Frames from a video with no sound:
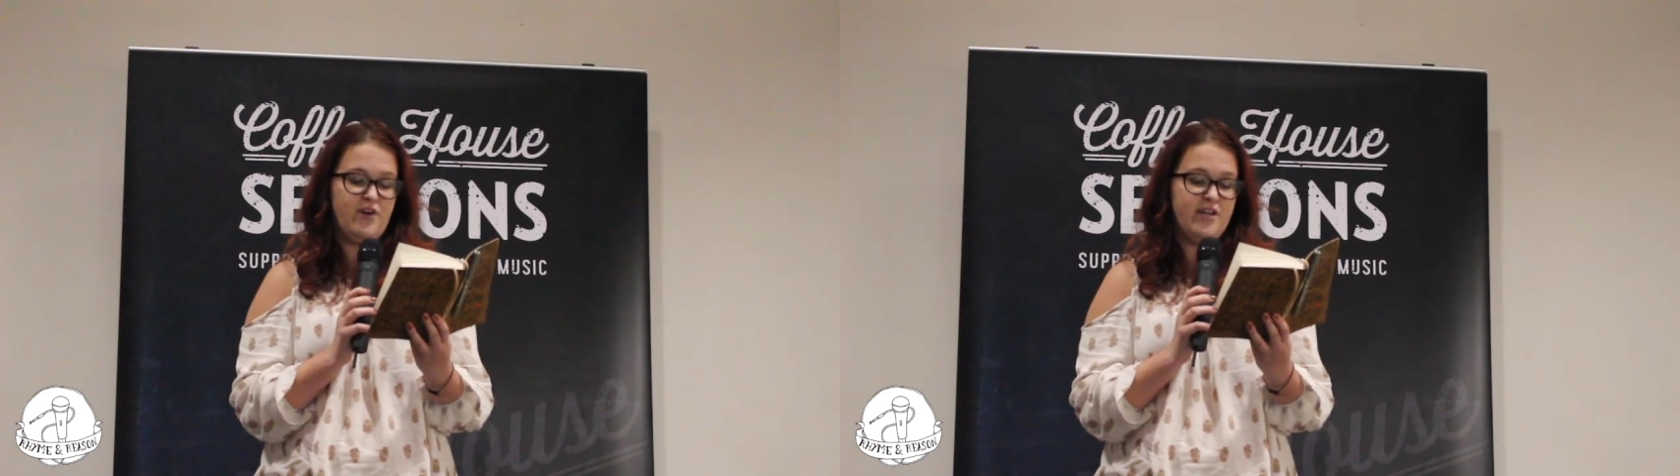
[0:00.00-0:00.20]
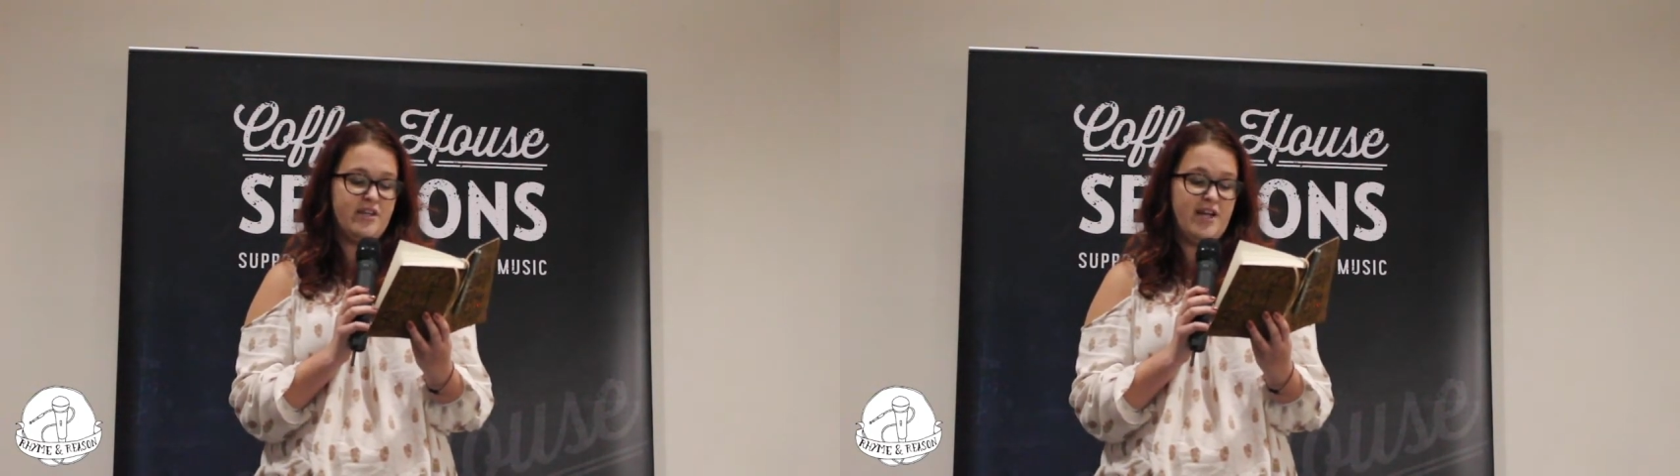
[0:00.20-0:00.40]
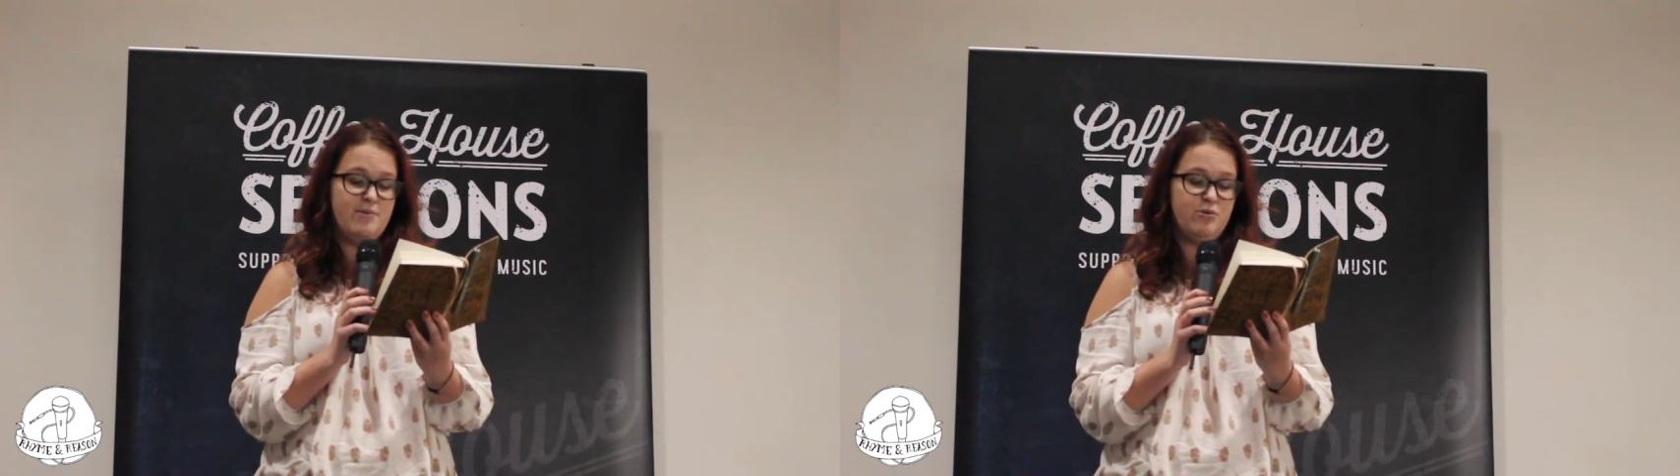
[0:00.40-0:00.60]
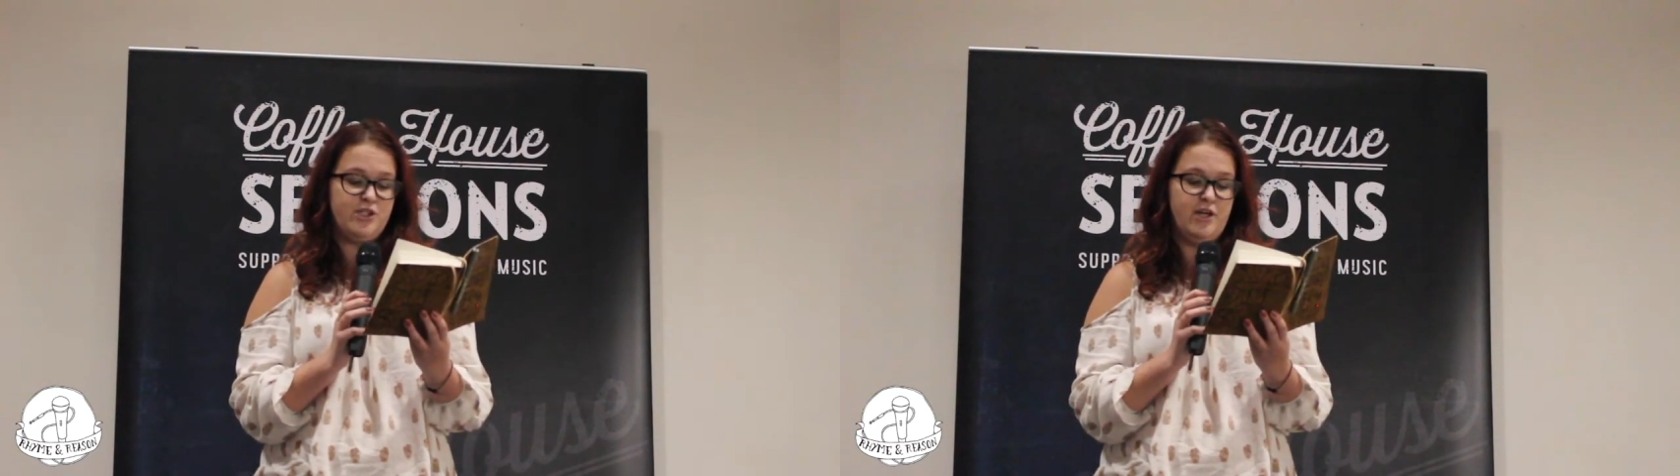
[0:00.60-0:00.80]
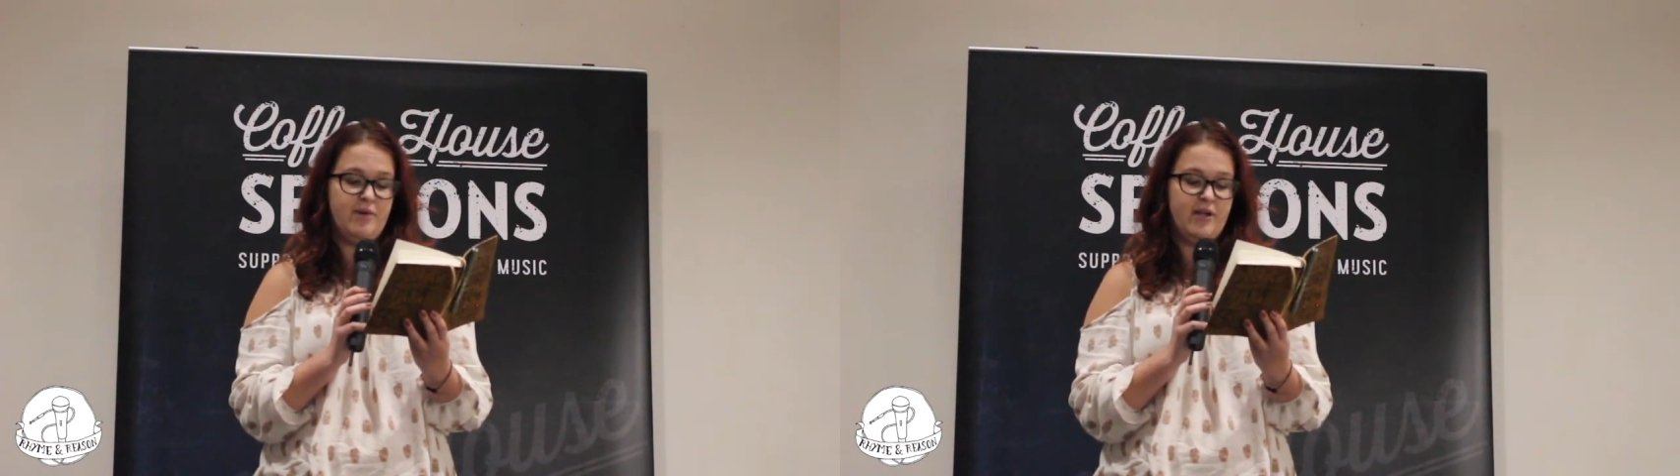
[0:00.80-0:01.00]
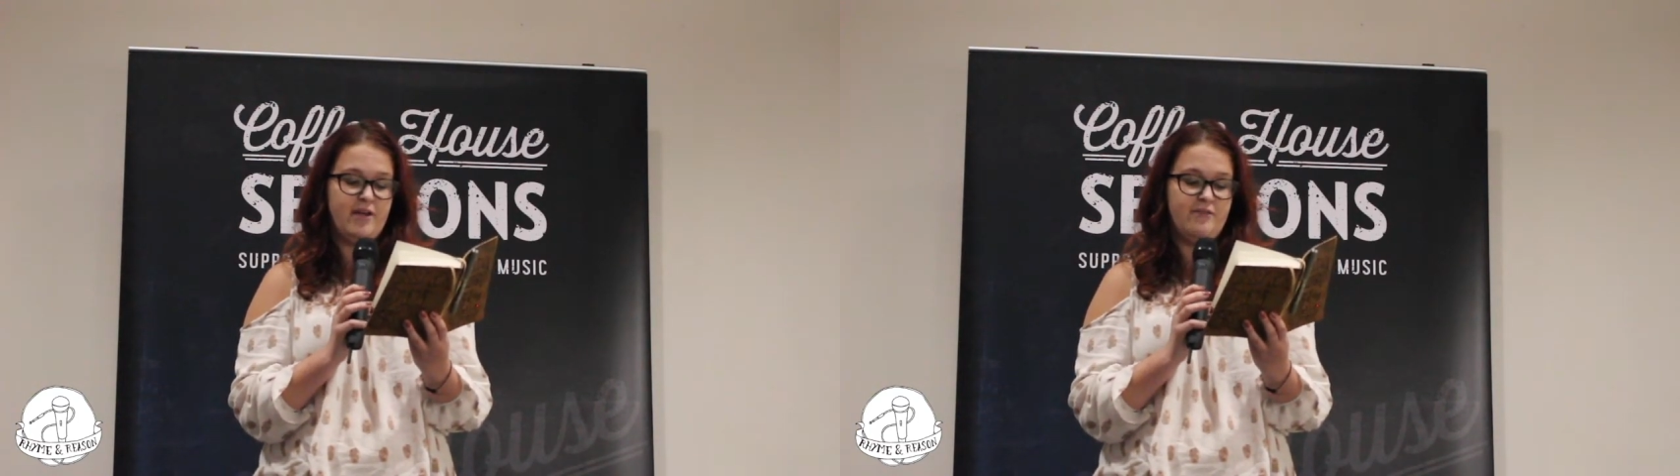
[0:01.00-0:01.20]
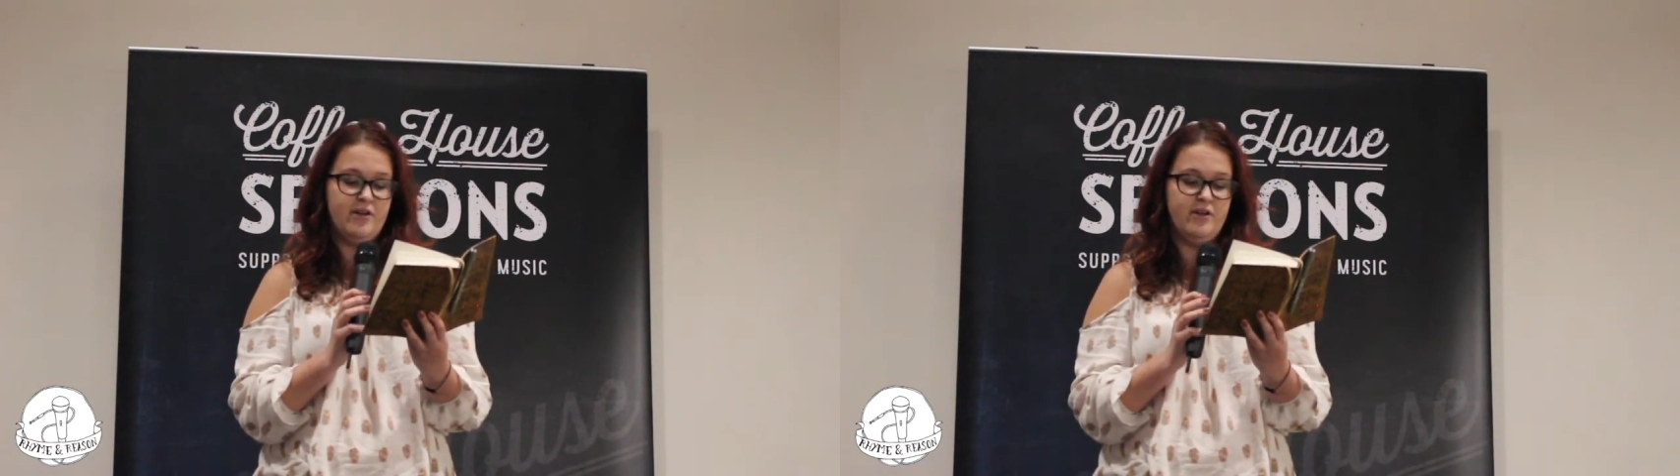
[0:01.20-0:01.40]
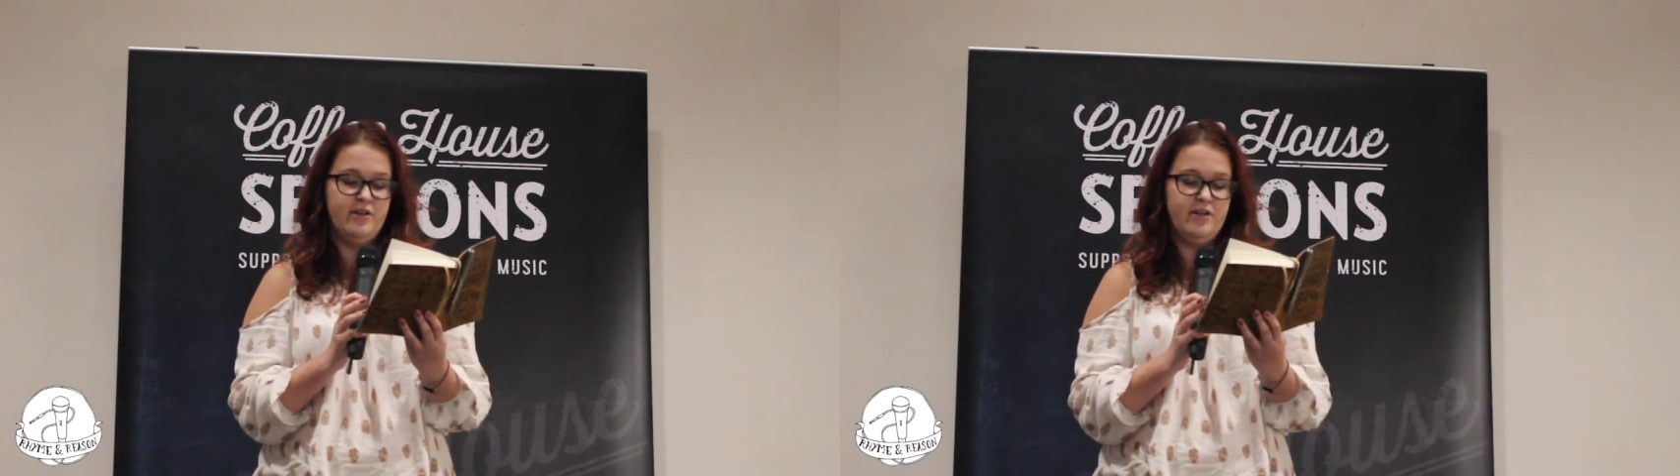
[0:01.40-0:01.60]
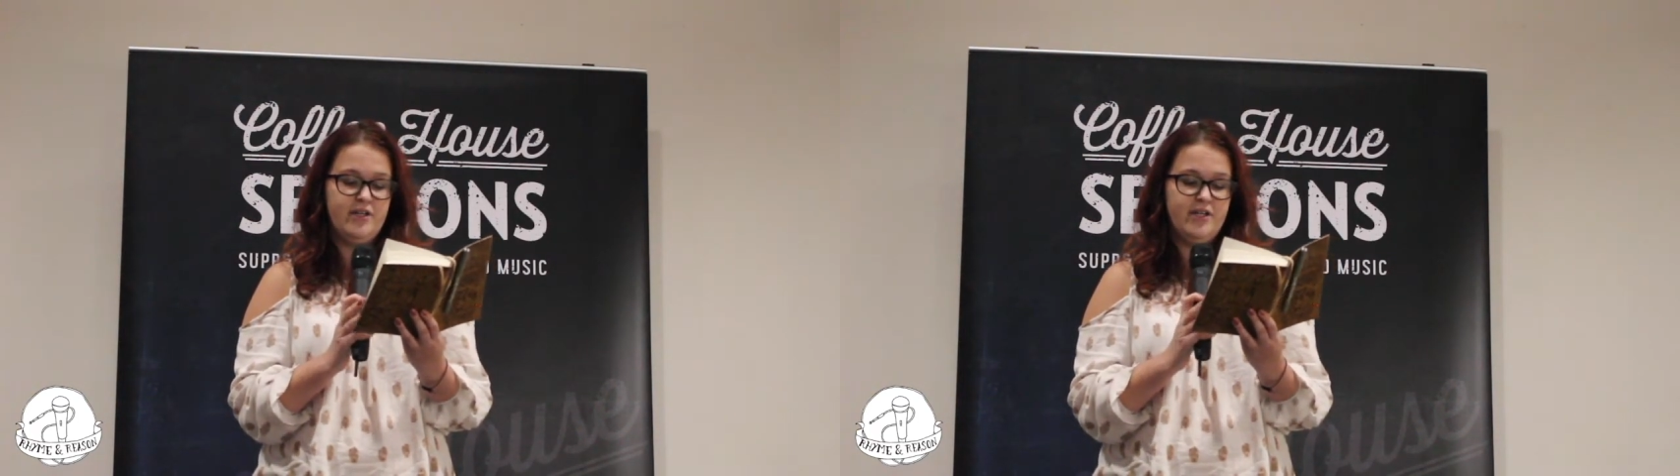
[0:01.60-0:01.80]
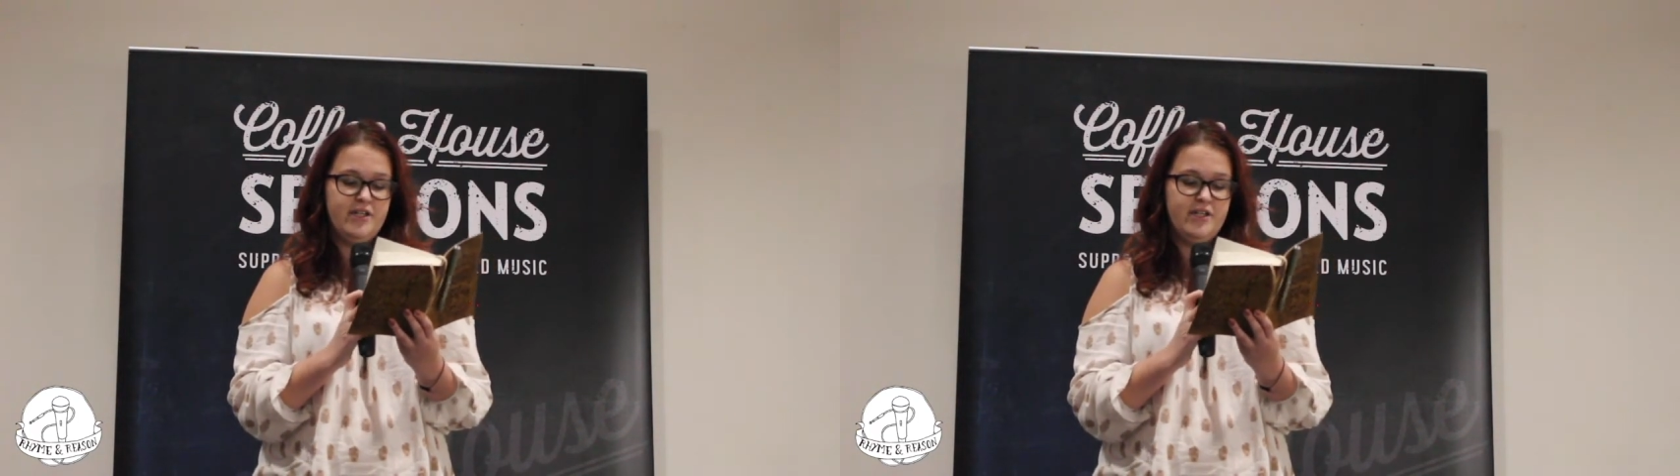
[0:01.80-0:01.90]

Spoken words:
fight the label she had been given.